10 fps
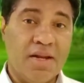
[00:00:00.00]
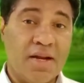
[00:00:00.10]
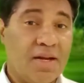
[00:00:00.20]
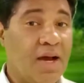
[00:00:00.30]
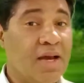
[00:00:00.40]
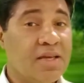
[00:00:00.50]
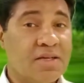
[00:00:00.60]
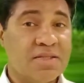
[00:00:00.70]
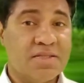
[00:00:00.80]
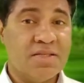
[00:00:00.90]
that I
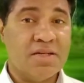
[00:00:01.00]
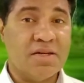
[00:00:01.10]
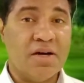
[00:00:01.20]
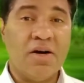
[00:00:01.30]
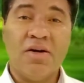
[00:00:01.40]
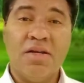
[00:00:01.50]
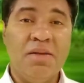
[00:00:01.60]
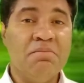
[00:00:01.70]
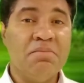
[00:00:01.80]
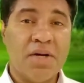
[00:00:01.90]
consider
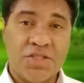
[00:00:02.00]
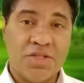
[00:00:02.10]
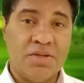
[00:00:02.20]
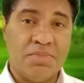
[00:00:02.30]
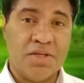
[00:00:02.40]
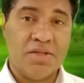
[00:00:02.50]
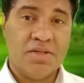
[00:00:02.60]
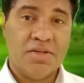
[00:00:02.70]
unimaginable